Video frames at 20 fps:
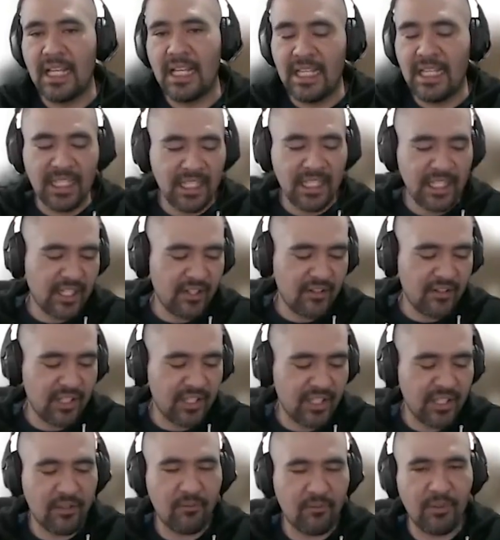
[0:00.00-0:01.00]

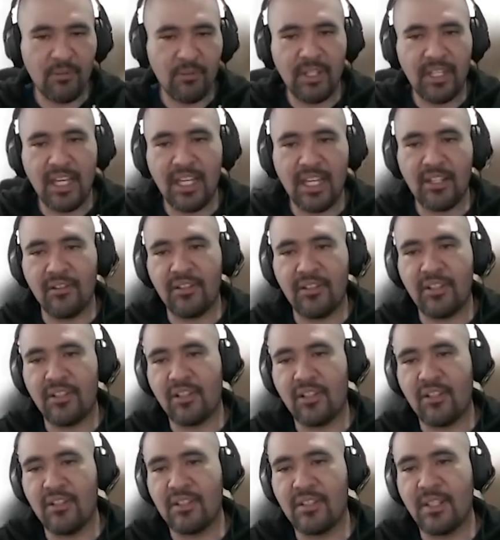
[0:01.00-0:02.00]
Linkerd will be another
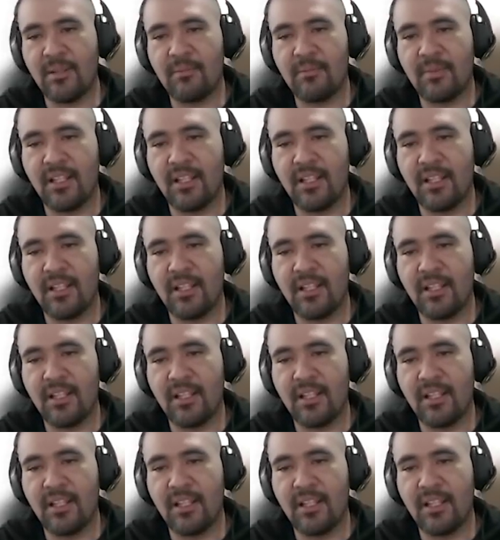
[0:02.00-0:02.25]
concept,